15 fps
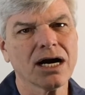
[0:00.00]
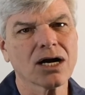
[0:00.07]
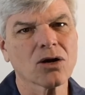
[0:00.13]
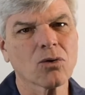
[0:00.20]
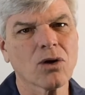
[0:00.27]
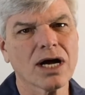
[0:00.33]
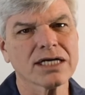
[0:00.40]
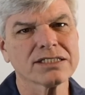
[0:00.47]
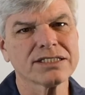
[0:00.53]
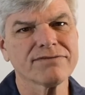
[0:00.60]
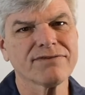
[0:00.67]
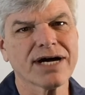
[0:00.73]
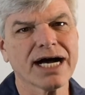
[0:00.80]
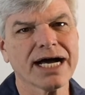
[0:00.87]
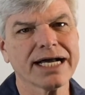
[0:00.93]
cross
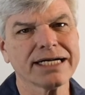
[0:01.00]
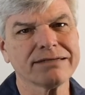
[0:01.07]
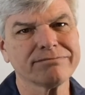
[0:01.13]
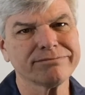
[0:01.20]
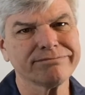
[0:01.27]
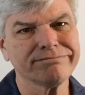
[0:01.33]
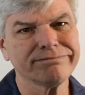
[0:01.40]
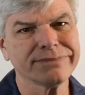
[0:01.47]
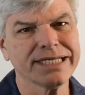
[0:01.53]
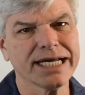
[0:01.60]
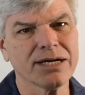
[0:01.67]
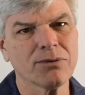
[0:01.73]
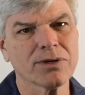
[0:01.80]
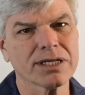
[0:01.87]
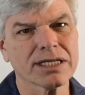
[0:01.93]
divide,
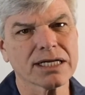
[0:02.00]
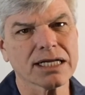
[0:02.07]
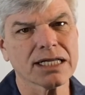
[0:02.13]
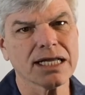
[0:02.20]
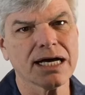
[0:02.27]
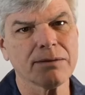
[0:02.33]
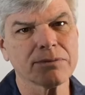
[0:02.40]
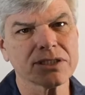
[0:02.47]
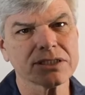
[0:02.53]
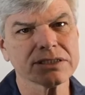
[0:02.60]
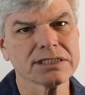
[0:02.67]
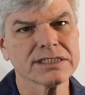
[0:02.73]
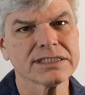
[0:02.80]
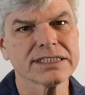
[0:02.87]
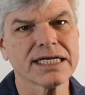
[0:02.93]
getting rid of the kilometers
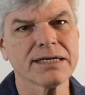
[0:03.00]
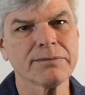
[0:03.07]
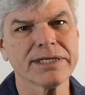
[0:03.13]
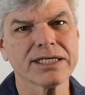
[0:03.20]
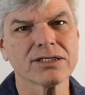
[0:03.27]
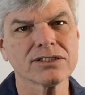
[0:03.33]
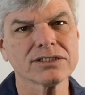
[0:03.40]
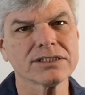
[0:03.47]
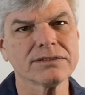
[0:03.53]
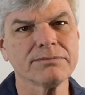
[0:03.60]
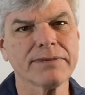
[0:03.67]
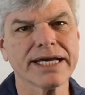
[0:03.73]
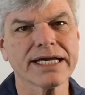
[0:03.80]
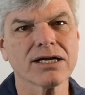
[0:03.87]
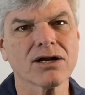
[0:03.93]
and centimeters and
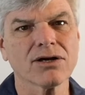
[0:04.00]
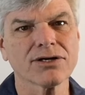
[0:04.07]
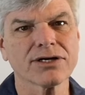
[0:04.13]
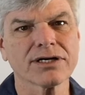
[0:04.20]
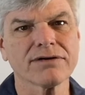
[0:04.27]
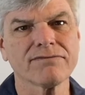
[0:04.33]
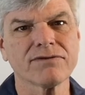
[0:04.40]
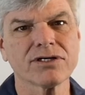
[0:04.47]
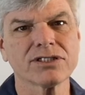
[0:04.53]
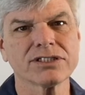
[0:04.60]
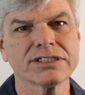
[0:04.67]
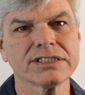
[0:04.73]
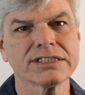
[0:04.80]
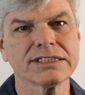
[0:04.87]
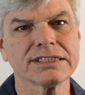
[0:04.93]
making all your
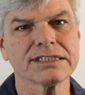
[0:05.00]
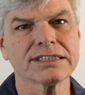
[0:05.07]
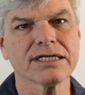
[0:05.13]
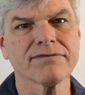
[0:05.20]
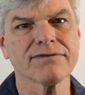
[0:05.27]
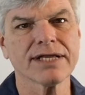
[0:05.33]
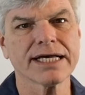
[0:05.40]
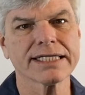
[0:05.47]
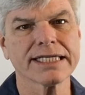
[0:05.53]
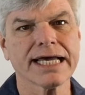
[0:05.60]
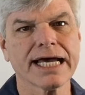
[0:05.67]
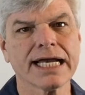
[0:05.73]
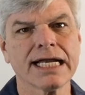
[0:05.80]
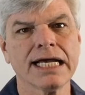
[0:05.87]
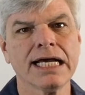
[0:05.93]
conversions and stuff like
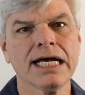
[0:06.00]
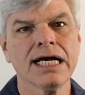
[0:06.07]
that.